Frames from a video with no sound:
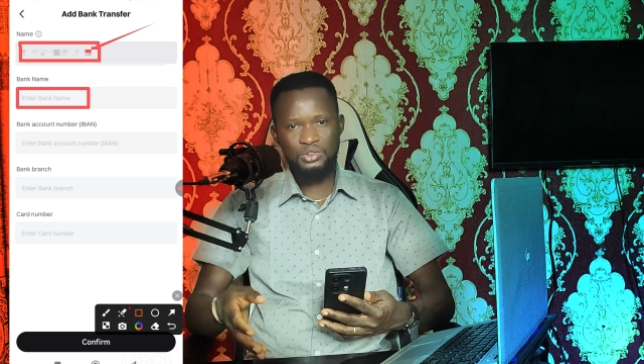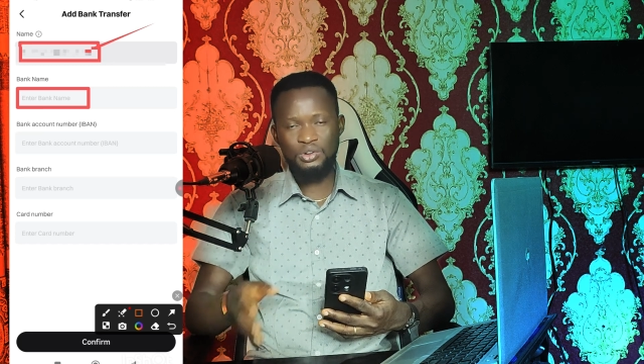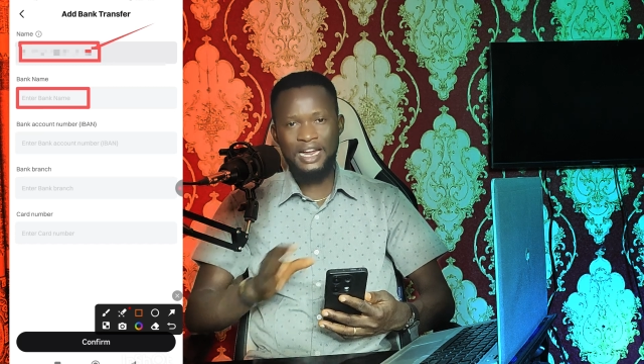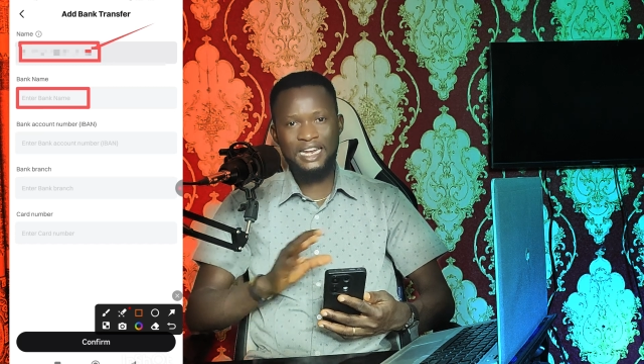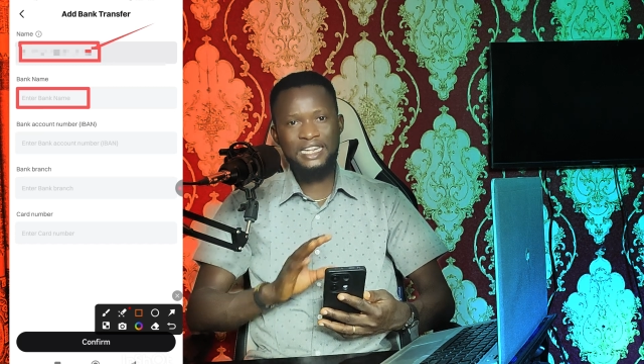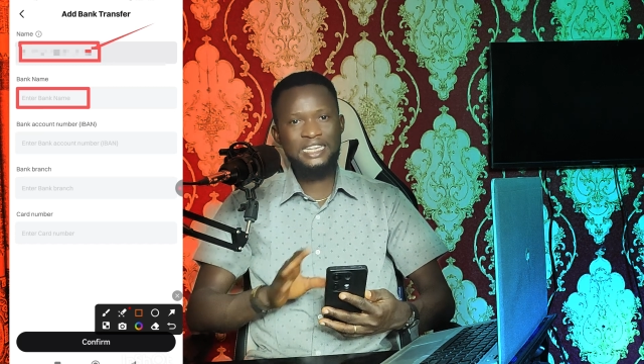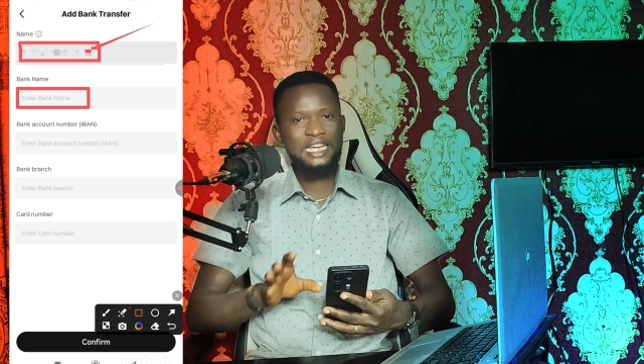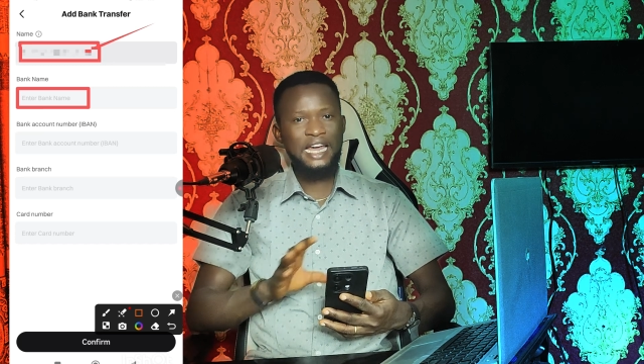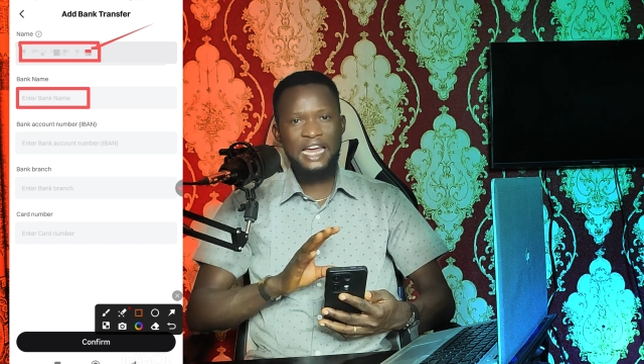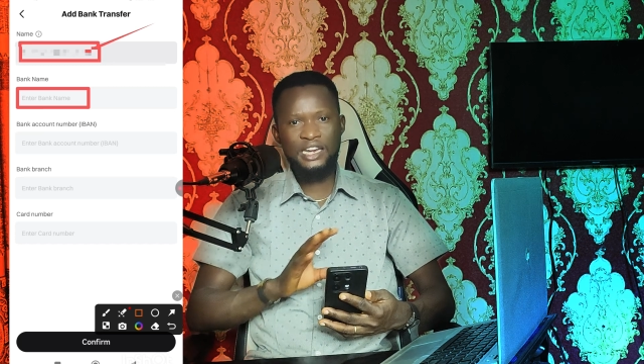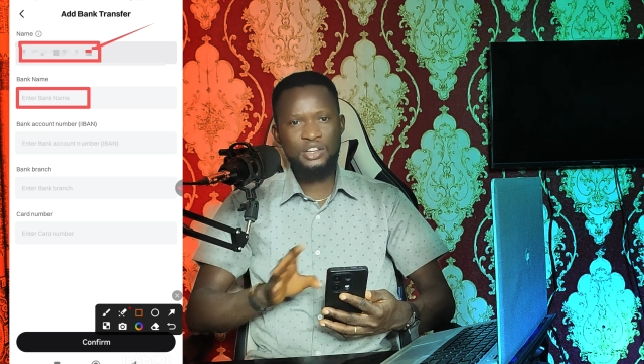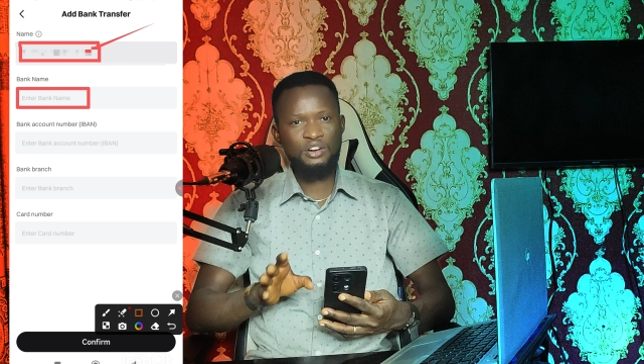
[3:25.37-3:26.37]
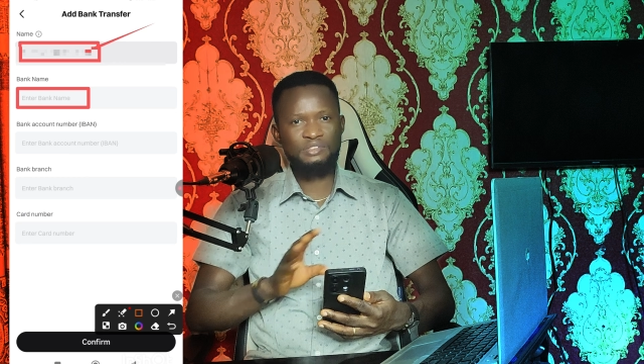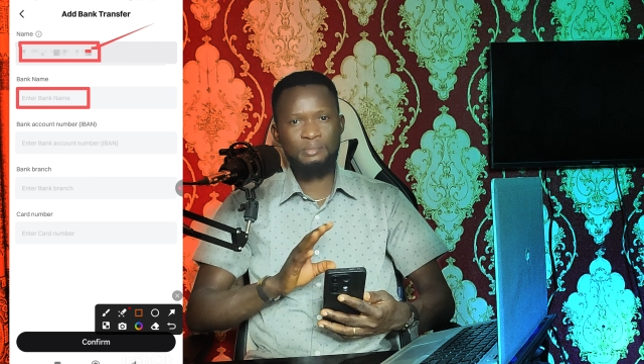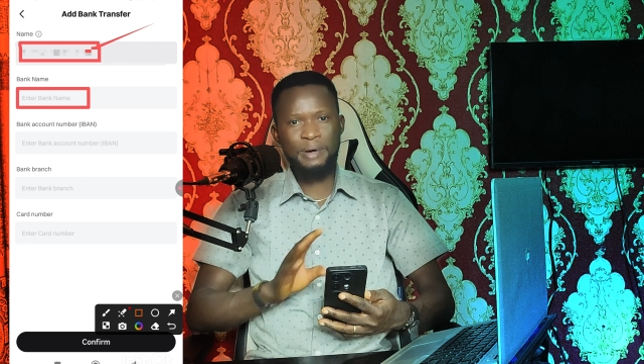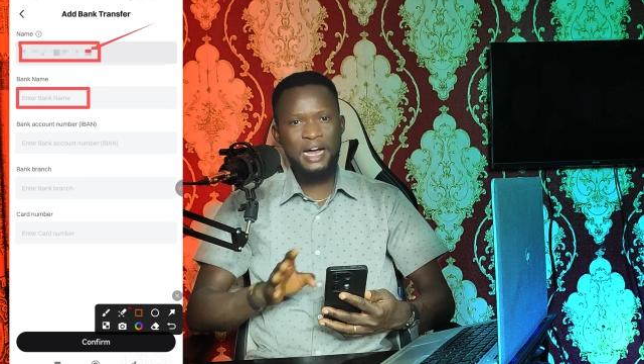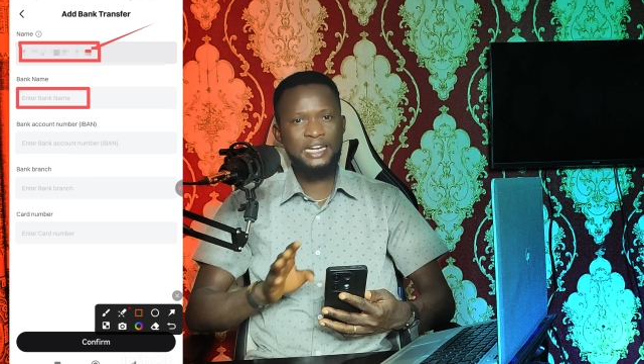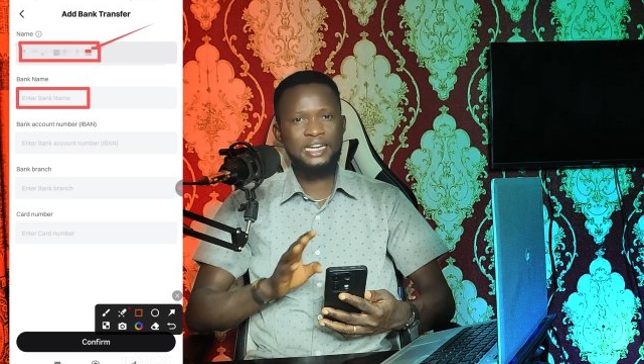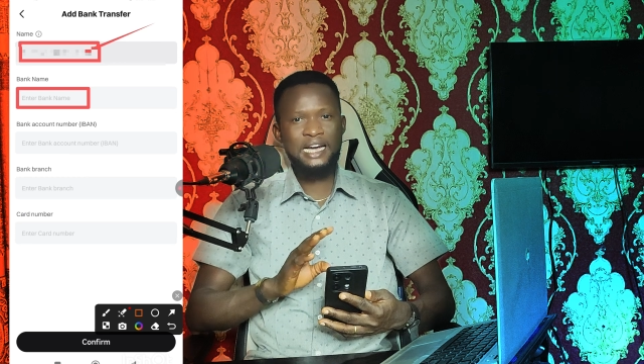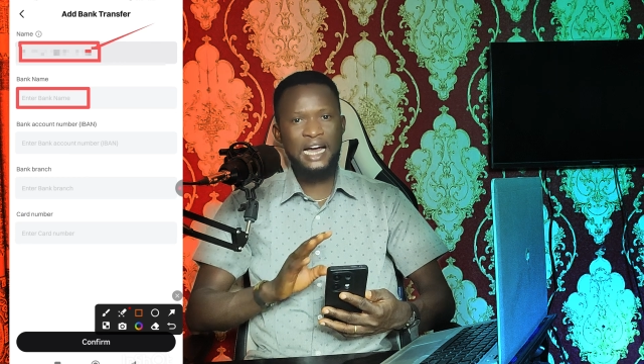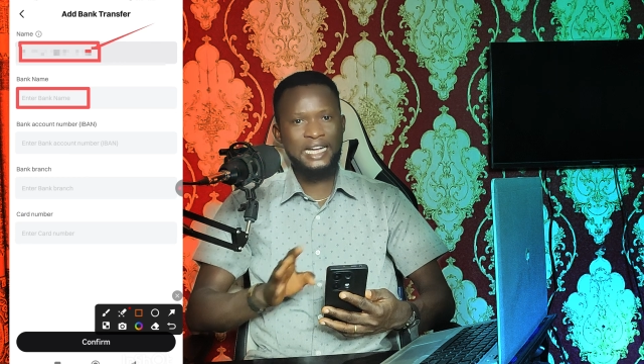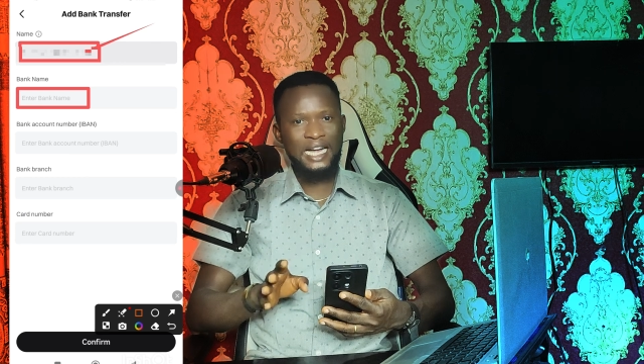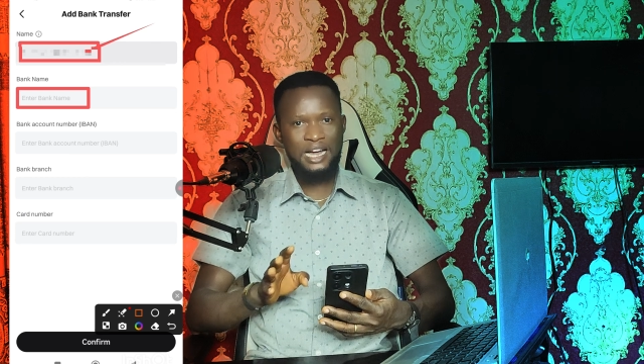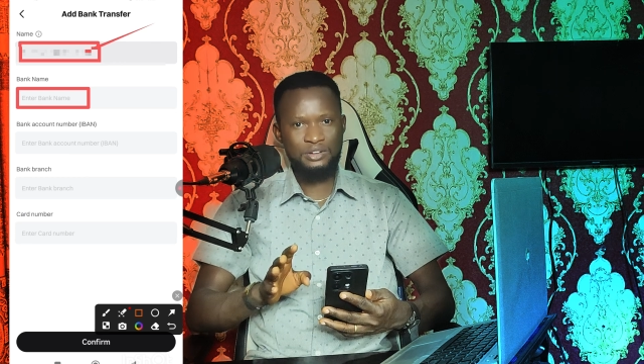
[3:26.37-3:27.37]
You can link any of the bank
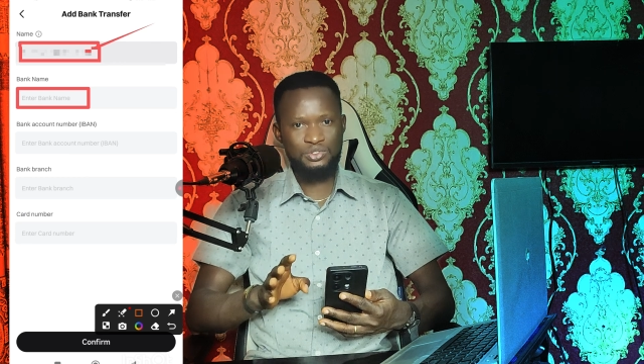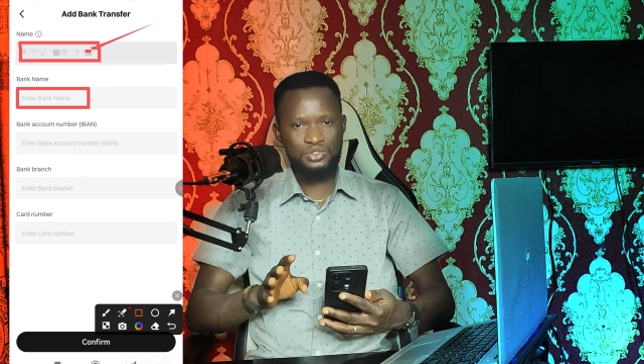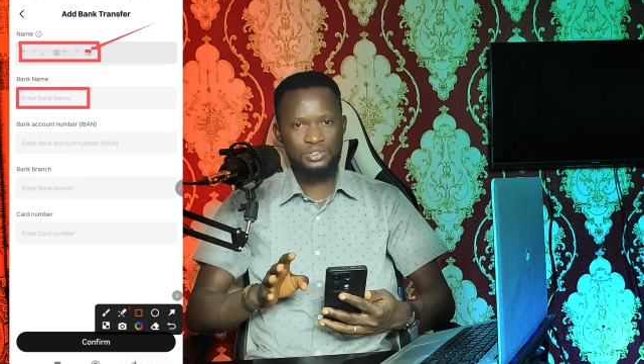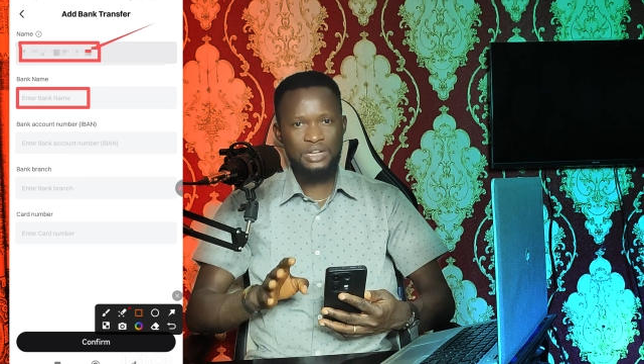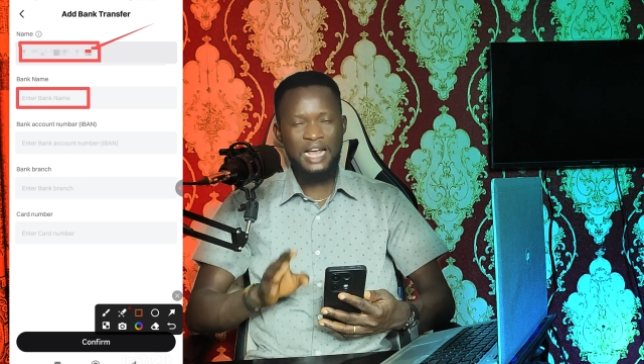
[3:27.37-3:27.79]
accounts